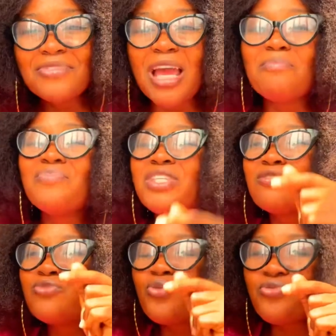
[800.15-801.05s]
them
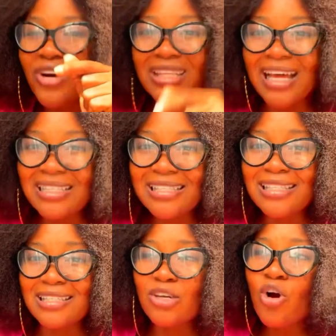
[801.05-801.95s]
the real
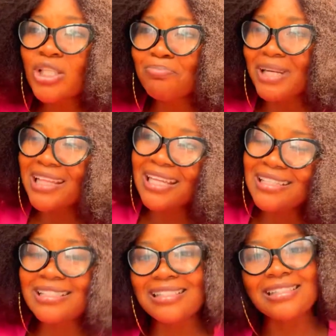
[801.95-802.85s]
fatality. God
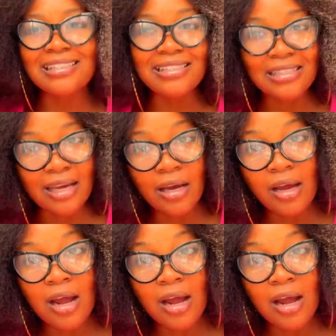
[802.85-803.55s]
planted it in India.